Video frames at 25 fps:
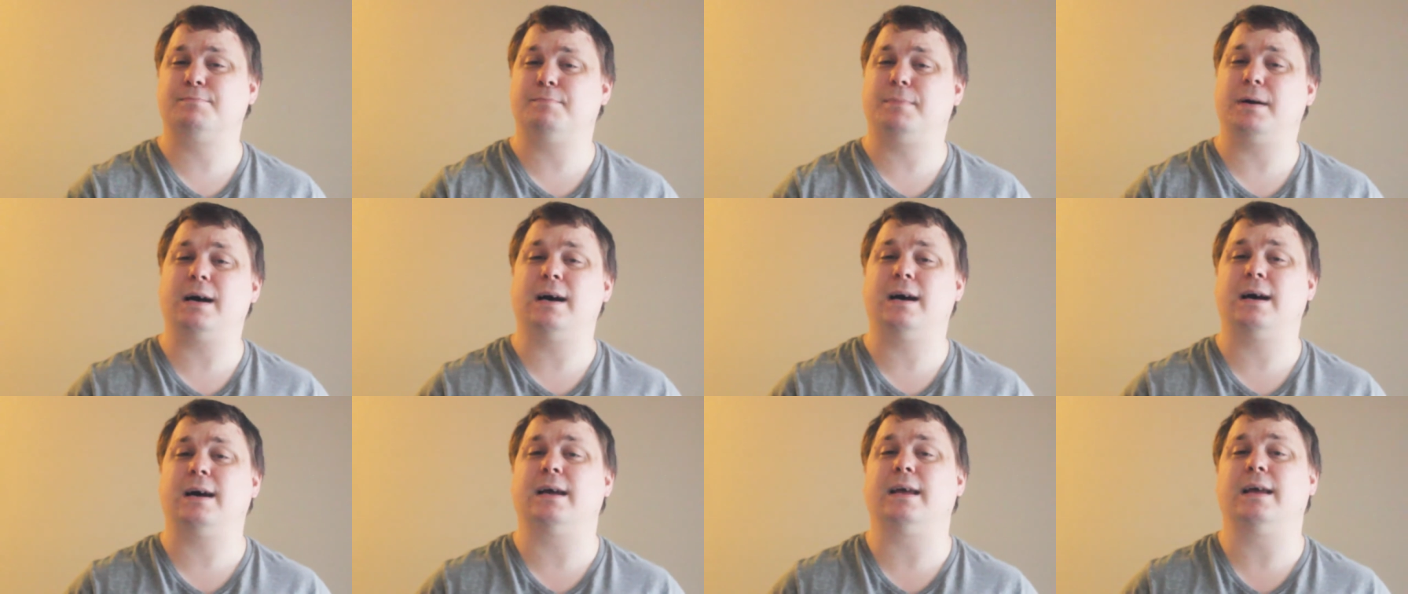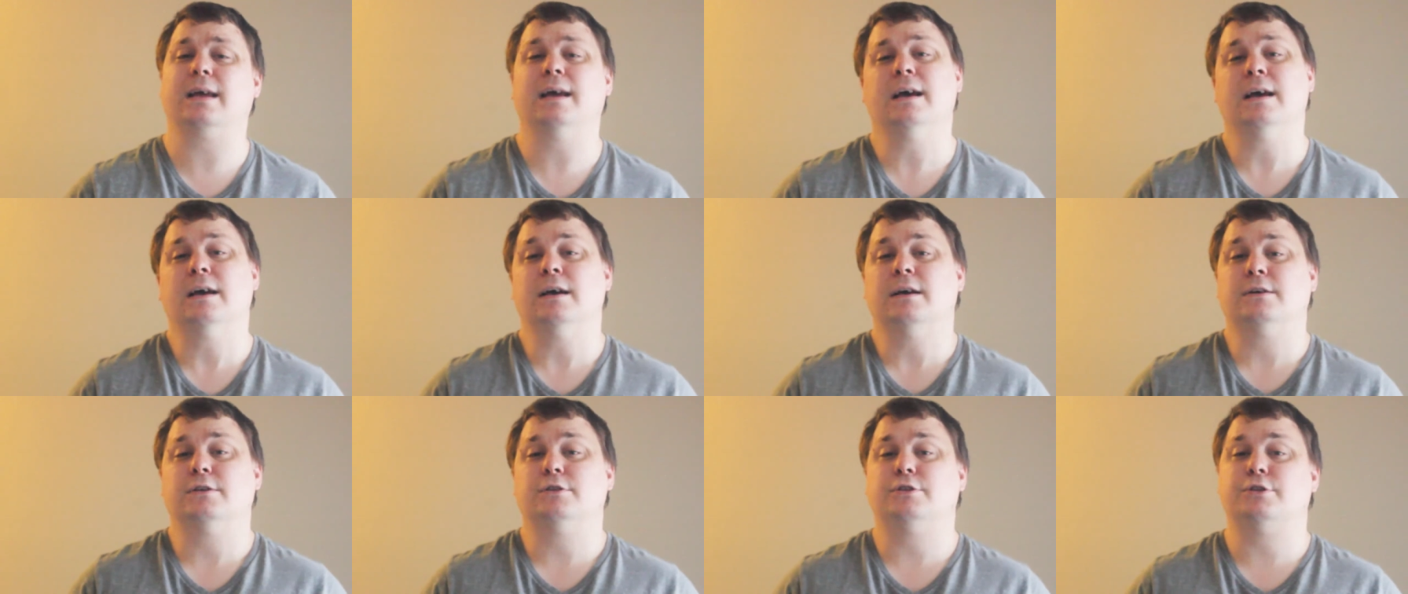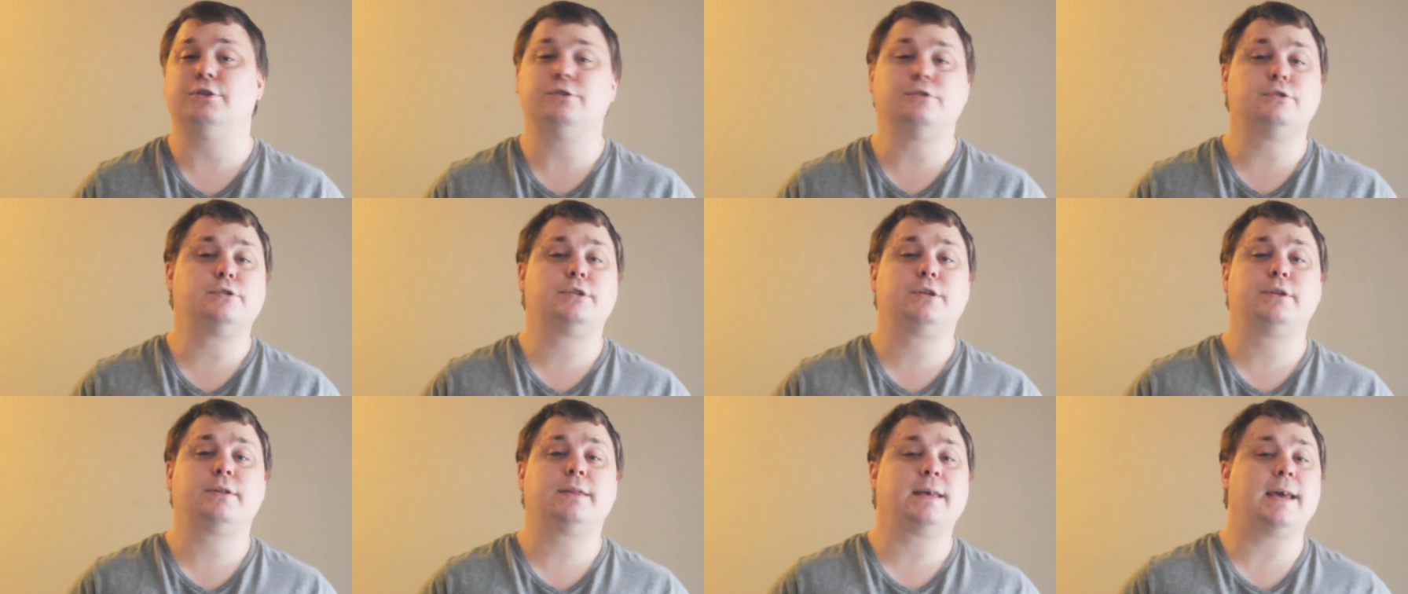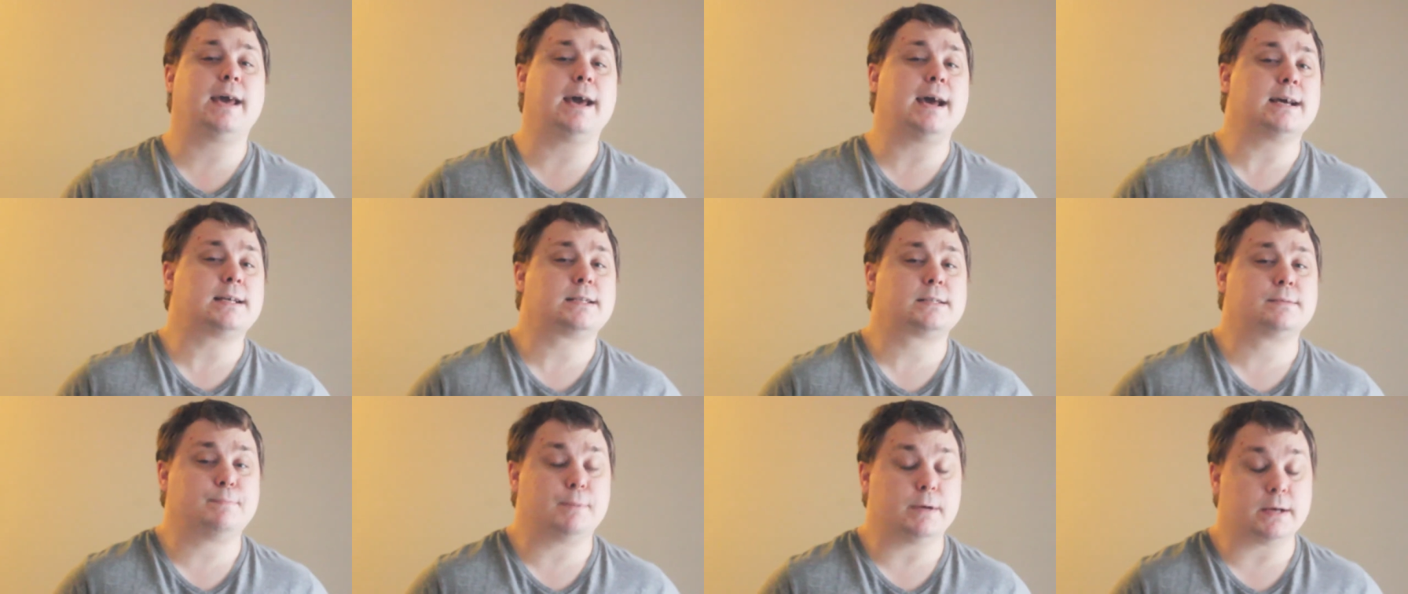by due to the
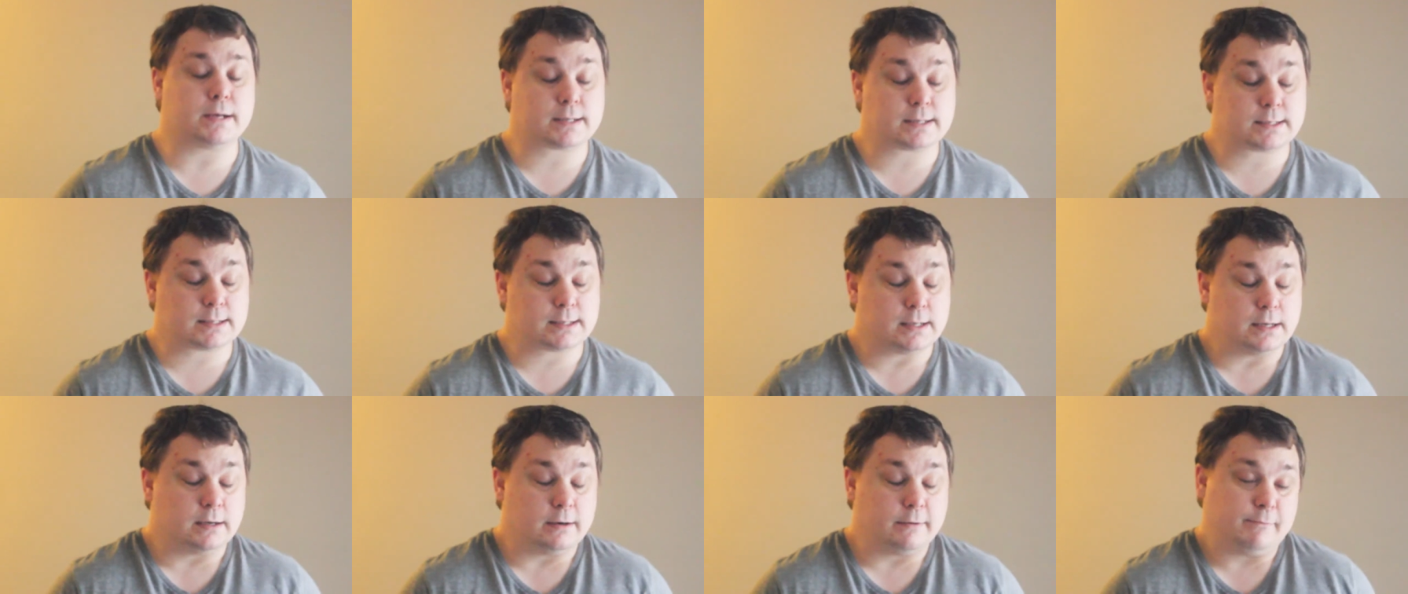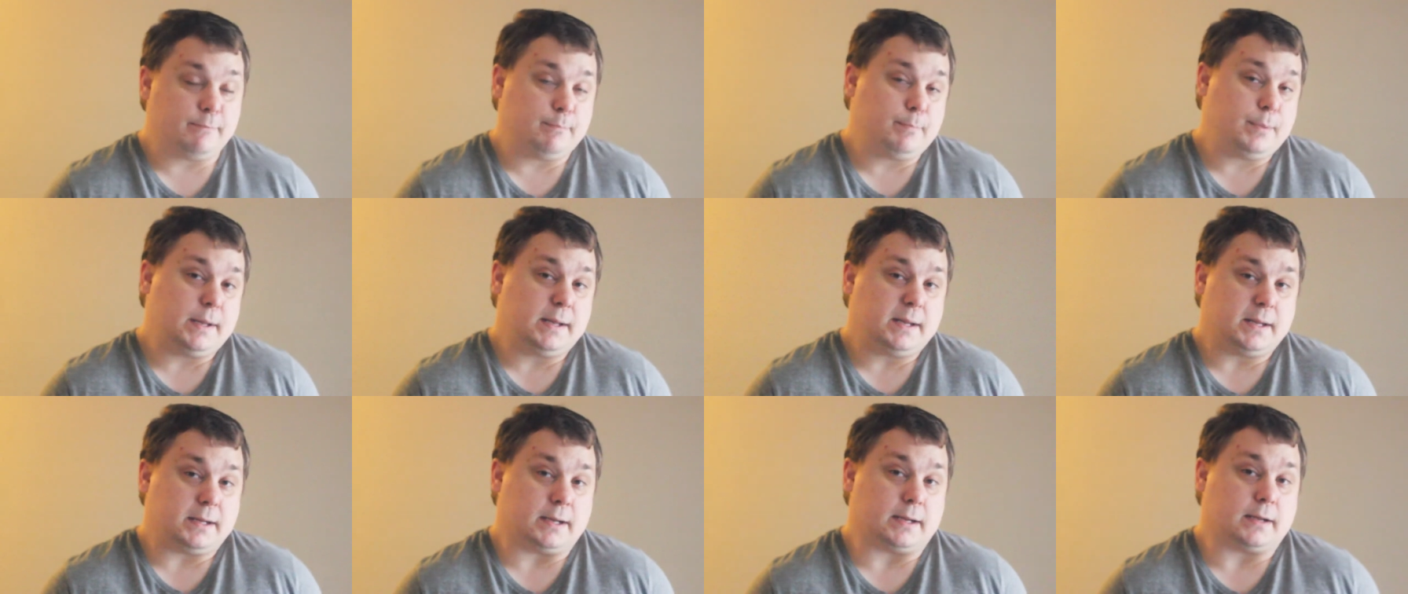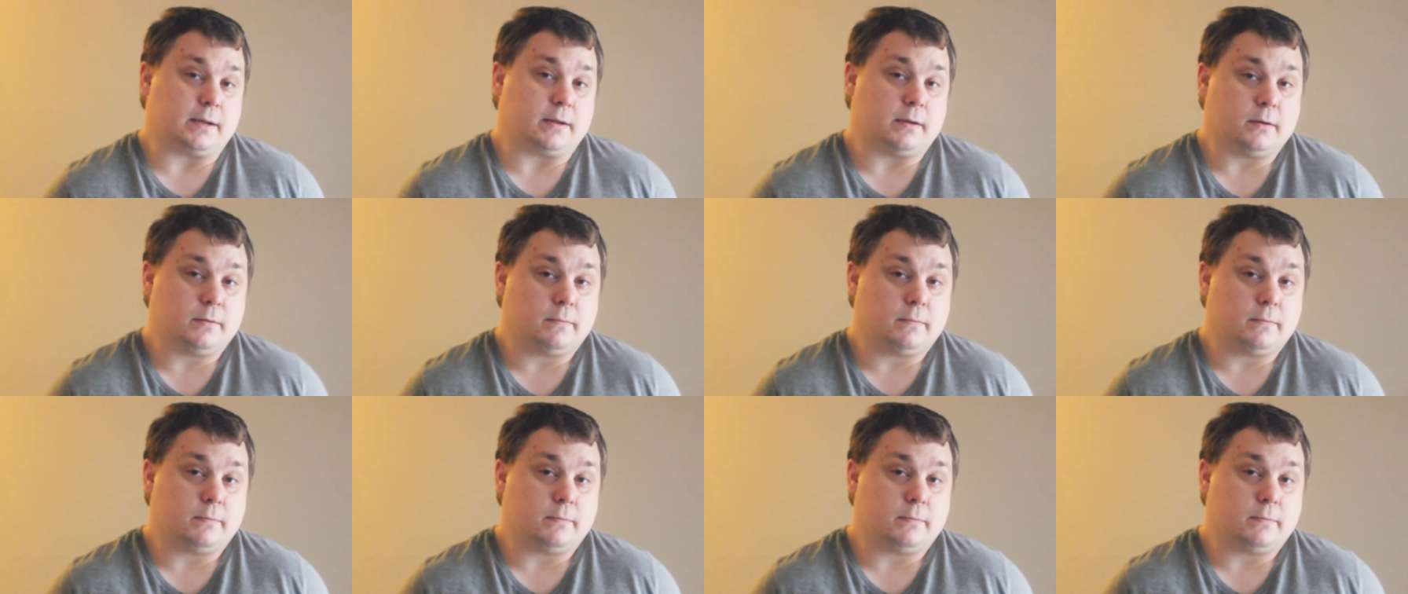aspects of bidding,